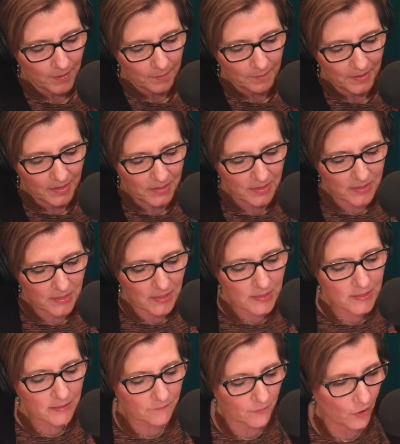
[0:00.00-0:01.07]
because it
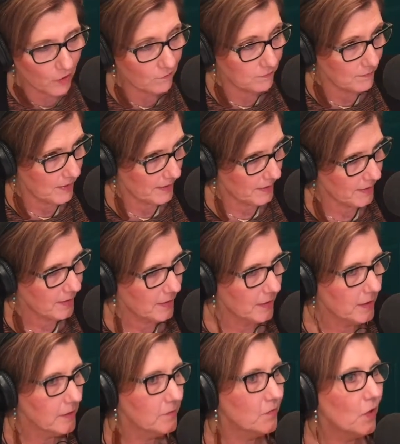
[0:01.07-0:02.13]
does involve money and
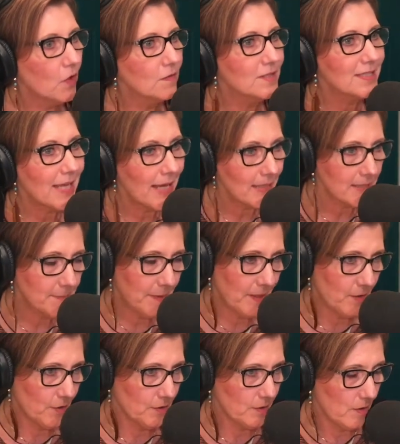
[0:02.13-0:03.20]
it involves
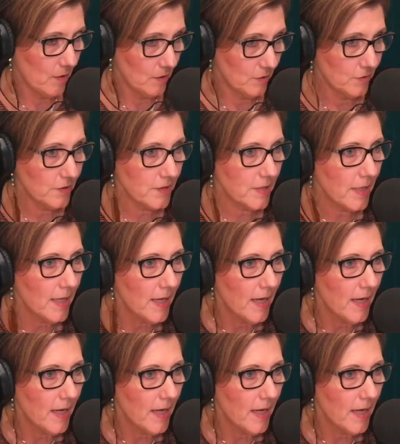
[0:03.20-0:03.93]
taxpayer dollars.